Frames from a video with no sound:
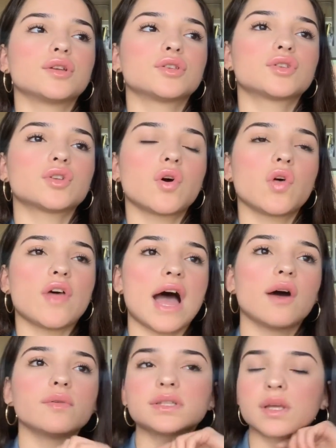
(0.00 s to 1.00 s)
So
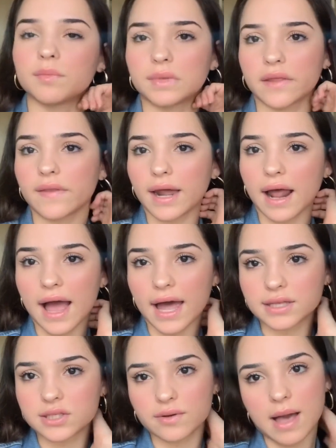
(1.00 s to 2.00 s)
that was something that I
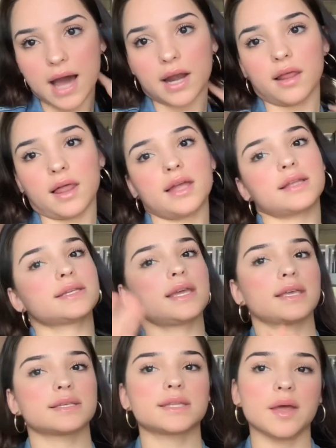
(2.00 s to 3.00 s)
had to kind of, like,
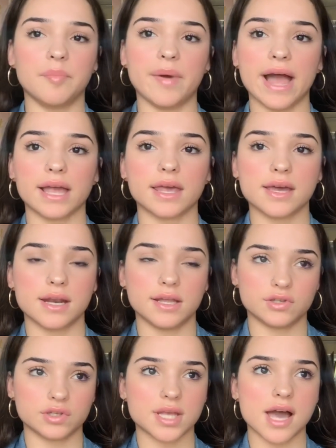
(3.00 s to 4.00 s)
take a step back in
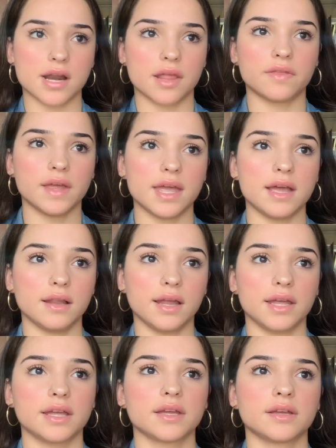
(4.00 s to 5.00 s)
and just kind of think,
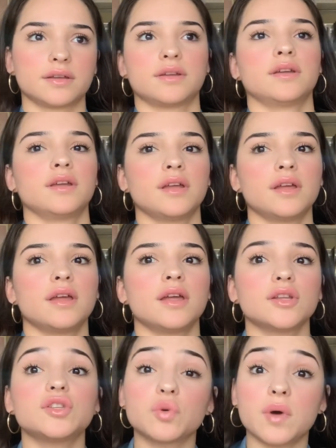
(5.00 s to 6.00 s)
like,
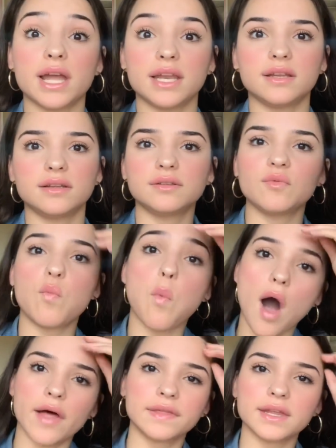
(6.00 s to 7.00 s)
do I
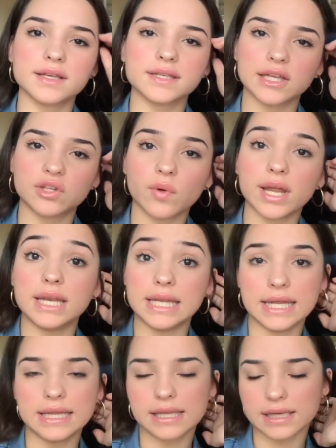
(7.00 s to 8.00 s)
want this? Like, do I
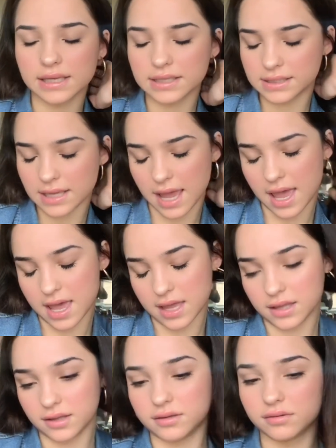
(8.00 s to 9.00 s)
need this?
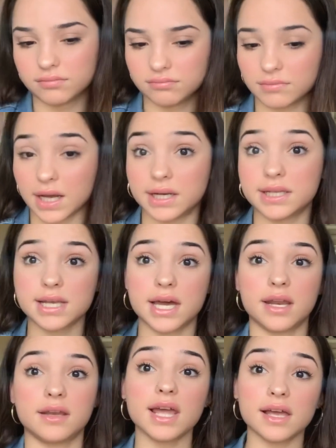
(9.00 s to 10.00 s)
And I
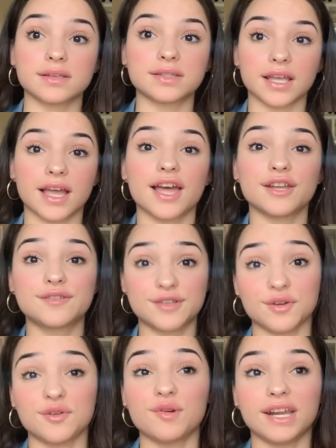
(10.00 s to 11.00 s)
decided, yes, like, I
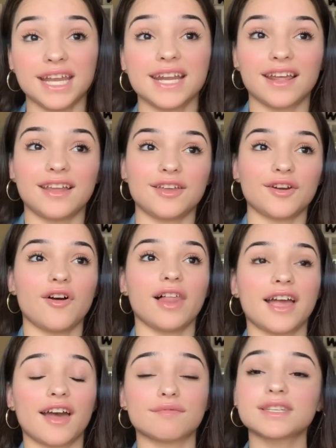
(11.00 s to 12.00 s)
do need it, you know,
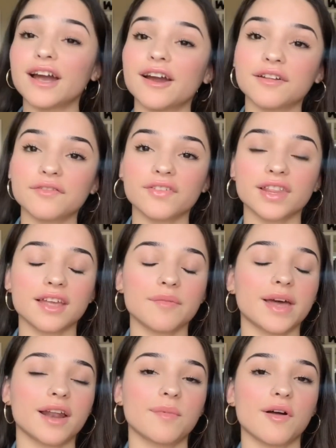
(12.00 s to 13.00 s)
like, I'm tired of feeling
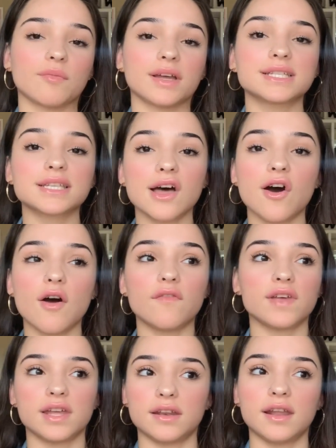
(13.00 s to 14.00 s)
bad about
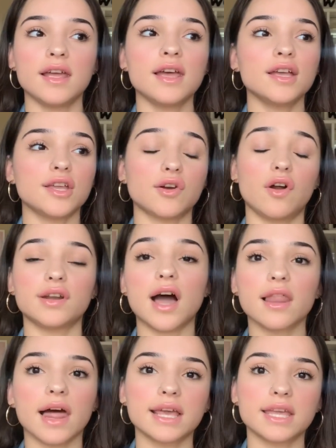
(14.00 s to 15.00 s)
myself and, you know,
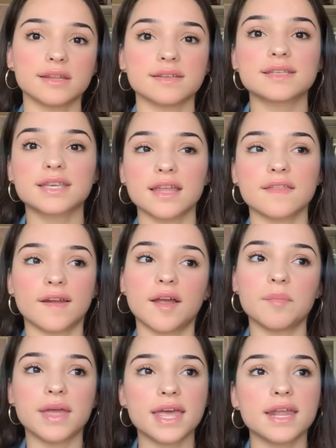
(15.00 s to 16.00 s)
not liking the skin that
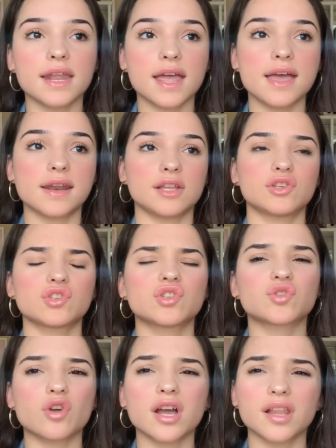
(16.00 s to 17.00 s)
I'm in and just
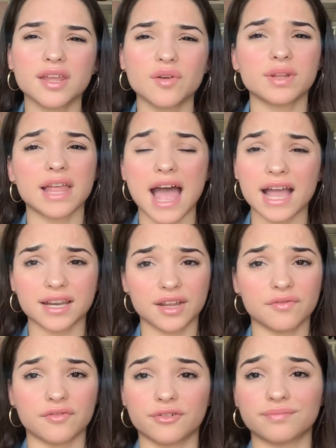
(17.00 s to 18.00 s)
struggling with
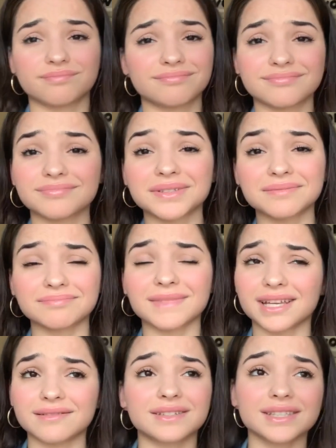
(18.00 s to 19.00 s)
acne for,
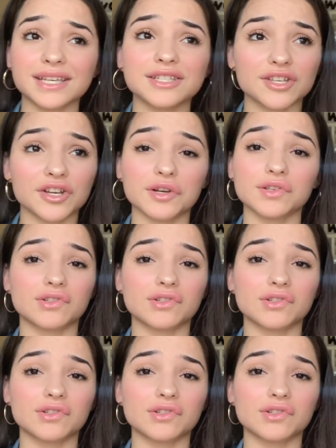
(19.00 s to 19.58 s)
like, 6 years.